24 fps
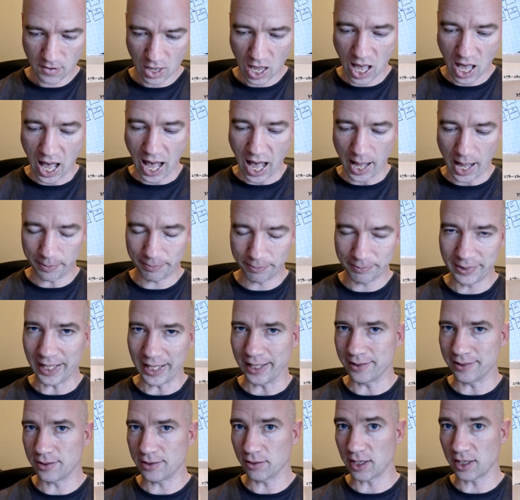Ah,
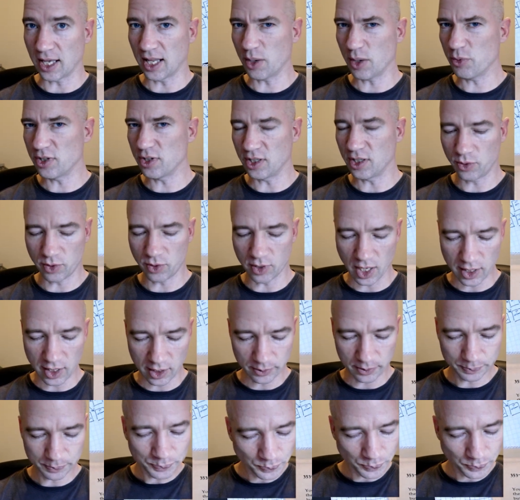yes, okay, that wasn't a good idea.